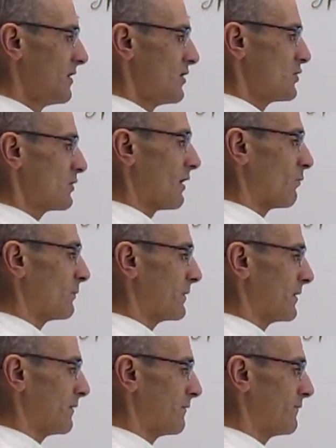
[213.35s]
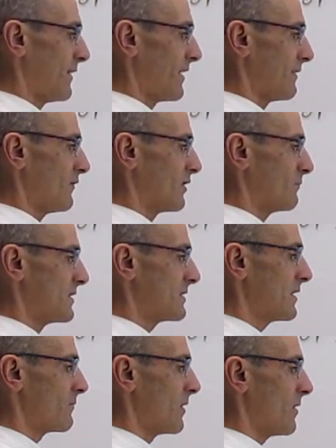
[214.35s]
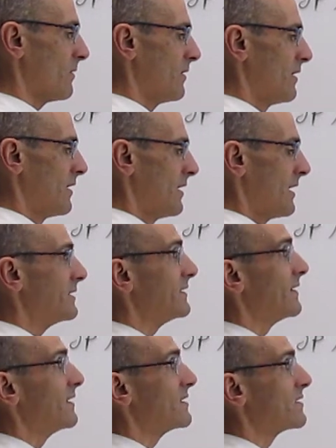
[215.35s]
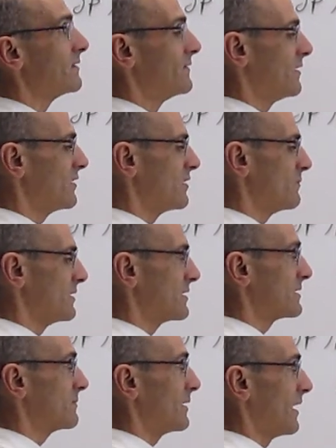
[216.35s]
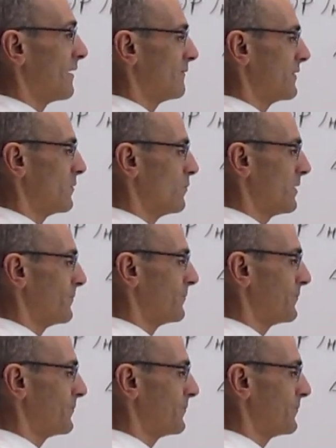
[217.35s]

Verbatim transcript: So that will be final volume is zero, and then the initial volume is V1. Uh,